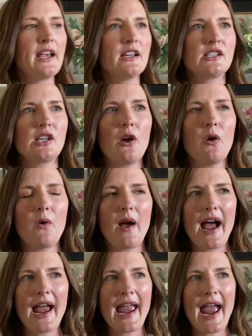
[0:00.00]
So
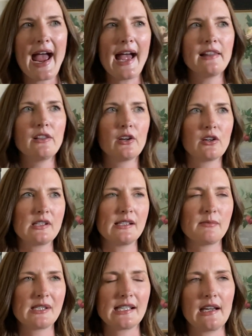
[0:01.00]
I had learned
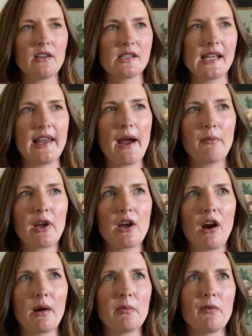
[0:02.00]
some skills in that
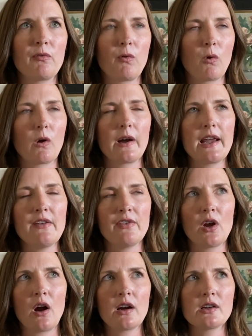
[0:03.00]
regard before
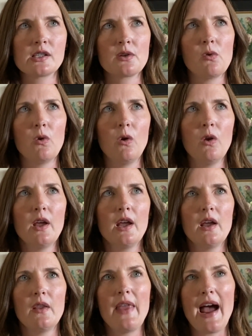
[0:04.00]
even art school
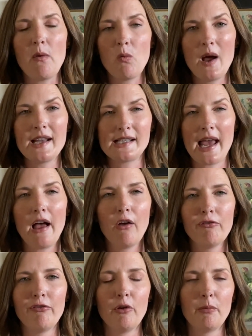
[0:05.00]
that was
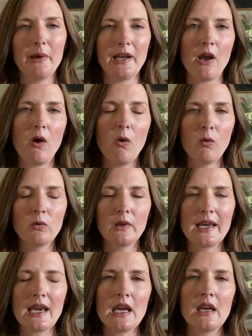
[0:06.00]
helpful, but it
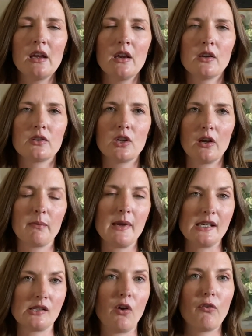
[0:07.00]
only took
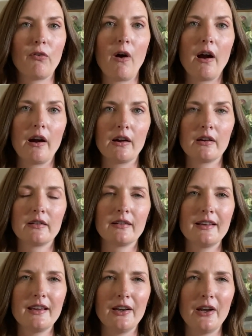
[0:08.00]
me so far,
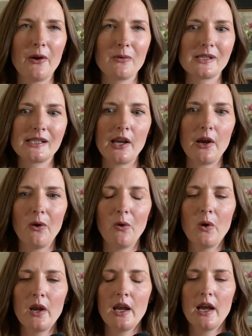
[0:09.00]

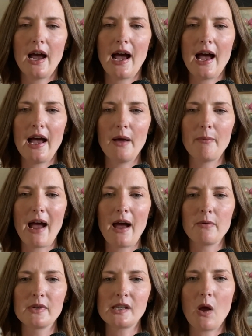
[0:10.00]
So I
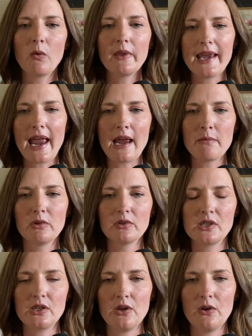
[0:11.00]
was only able
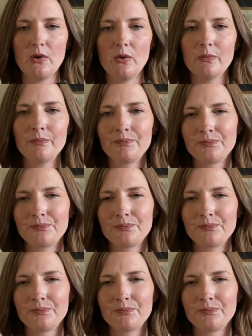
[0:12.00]
to,